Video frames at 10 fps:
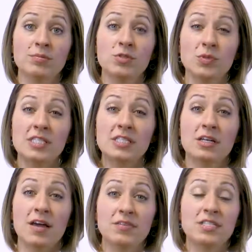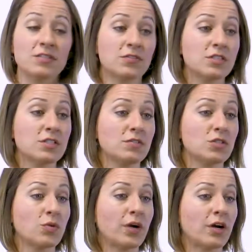so we still have a difference of
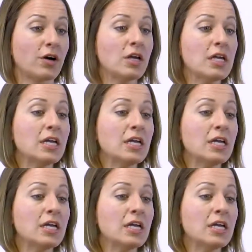square.